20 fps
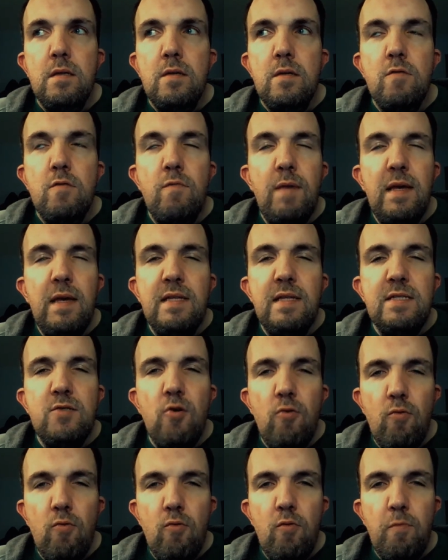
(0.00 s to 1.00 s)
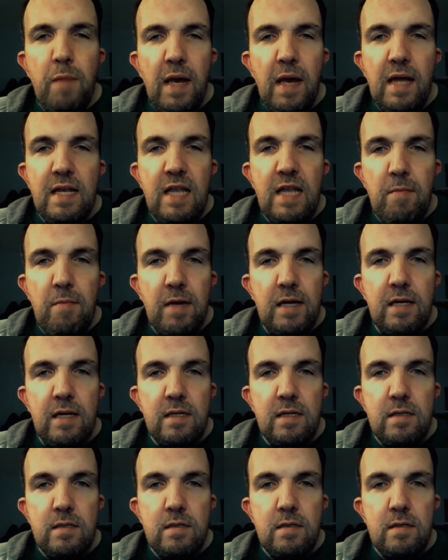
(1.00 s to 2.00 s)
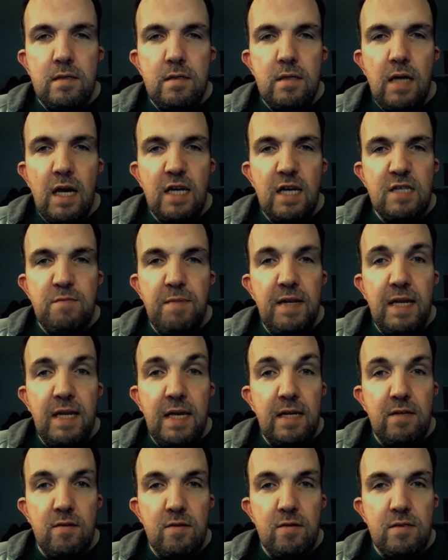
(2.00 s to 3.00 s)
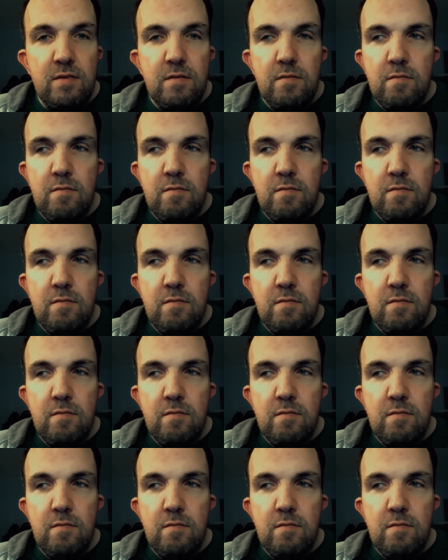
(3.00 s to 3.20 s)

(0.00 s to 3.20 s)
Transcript: The way this whole pandemic has been handled